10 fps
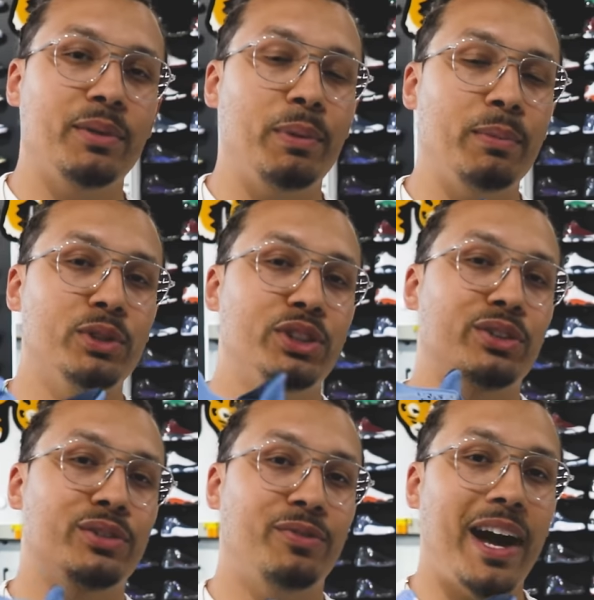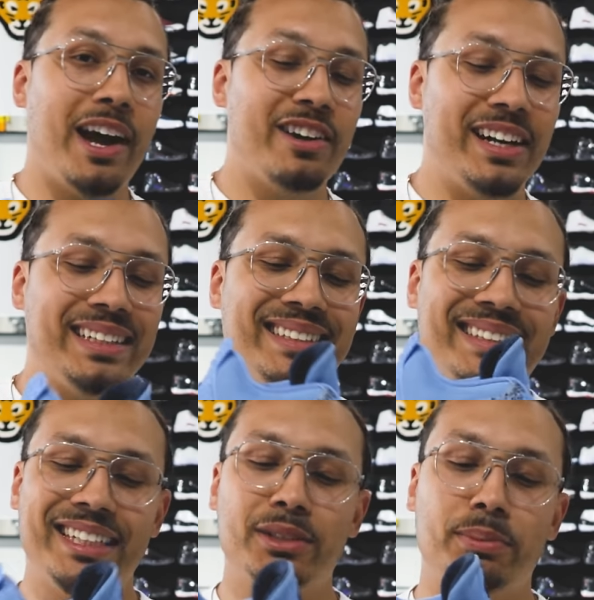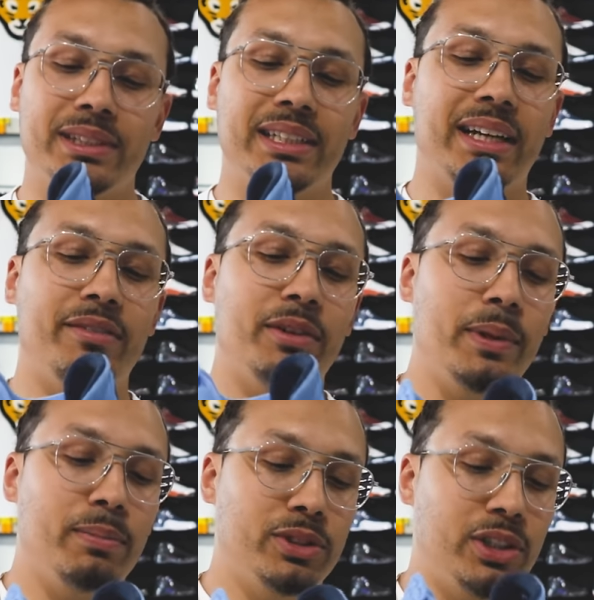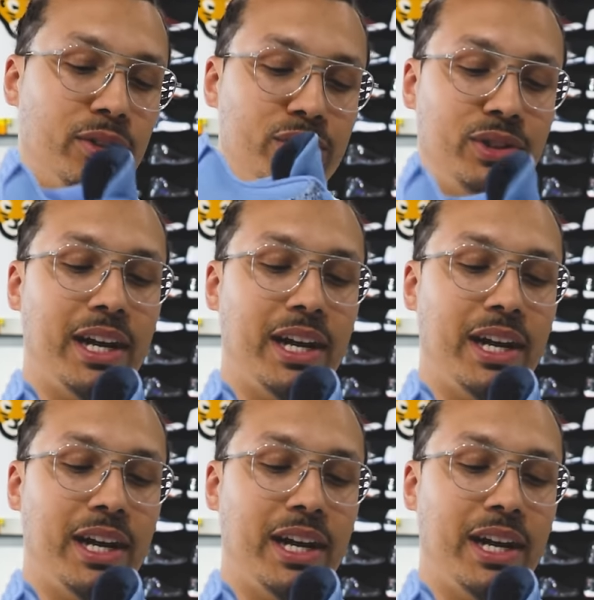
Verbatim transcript: of the people chose fire, and 6% of the people chose